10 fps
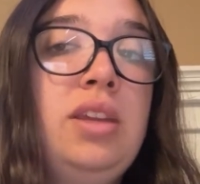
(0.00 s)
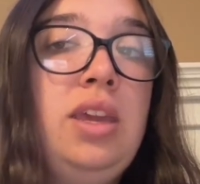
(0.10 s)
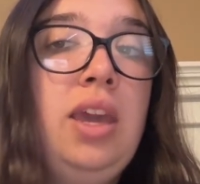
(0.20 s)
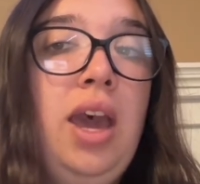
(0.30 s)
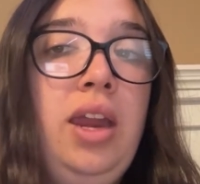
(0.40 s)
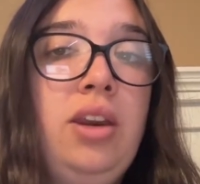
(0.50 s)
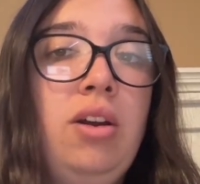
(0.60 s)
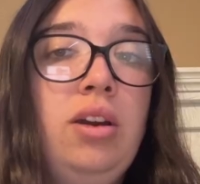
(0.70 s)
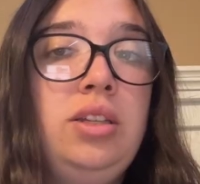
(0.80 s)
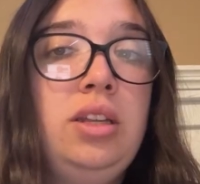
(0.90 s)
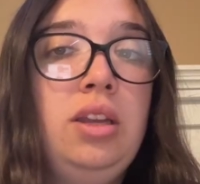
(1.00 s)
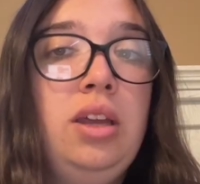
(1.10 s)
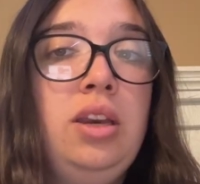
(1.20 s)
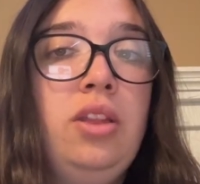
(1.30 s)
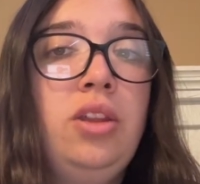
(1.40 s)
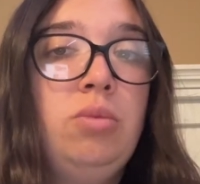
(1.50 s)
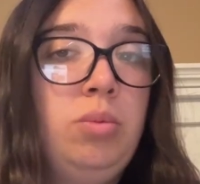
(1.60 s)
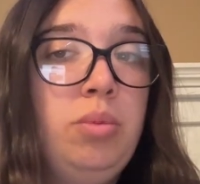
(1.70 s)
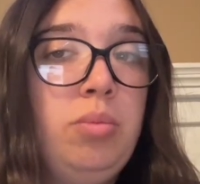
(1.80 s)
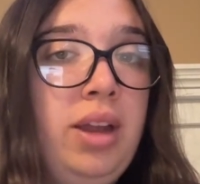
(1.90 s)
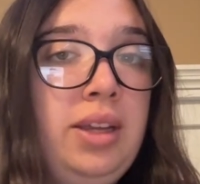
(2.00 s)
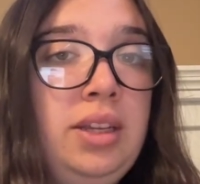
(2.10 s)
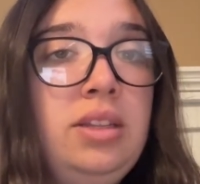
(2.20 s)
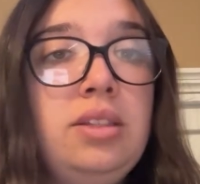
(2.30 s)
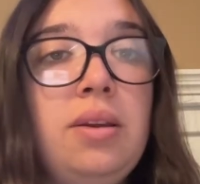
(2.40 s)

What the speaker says: he had gotten another woman pregnant.